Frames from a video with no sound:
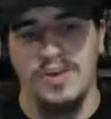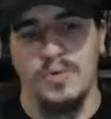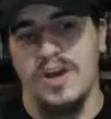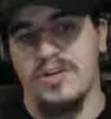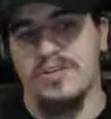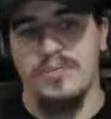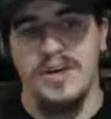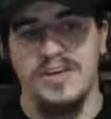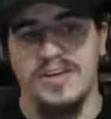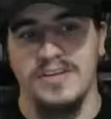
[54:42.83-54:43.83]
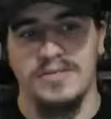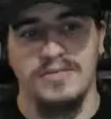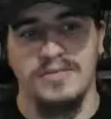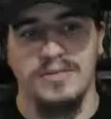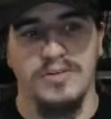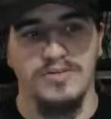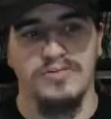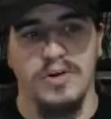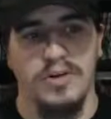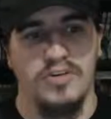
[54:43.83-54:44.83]
we're not going to make a go
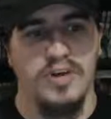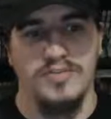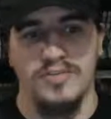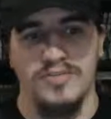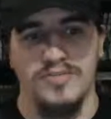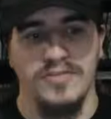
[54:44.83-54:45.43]
through all our episodes